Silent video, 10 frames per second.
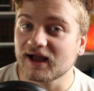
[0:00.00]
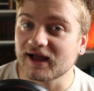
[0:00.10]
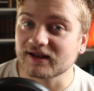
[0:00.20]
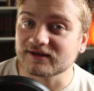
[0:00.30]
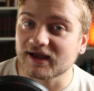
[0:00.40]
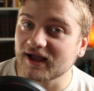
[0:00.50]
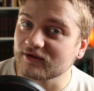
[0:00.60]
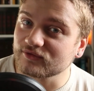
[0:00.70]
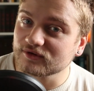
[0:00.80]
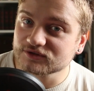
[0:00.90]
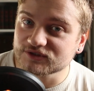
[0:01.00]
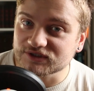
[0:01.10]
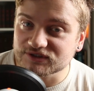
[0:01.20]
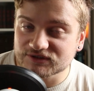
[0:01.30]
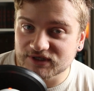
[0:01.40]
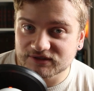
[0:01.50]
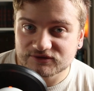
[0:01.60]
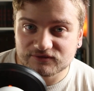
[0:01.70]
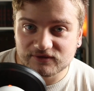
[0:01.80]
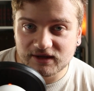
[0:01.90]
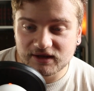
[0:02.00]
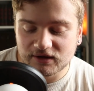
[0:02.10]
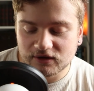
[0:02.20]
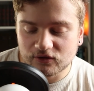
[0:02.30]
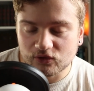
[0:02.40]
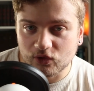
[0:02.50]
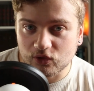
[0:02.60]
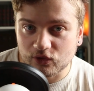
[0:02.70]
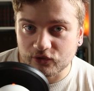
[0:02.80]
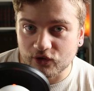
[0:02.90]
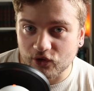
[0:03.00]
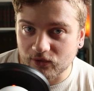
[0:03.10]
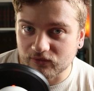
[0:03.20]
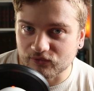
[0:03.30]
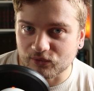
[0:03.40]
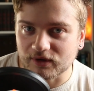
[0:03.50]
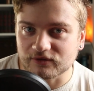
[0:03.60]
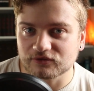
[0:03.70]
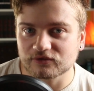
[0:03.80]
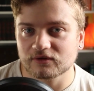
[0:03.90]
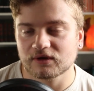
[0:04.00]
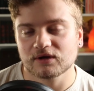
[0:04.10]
and have successfully gone over it.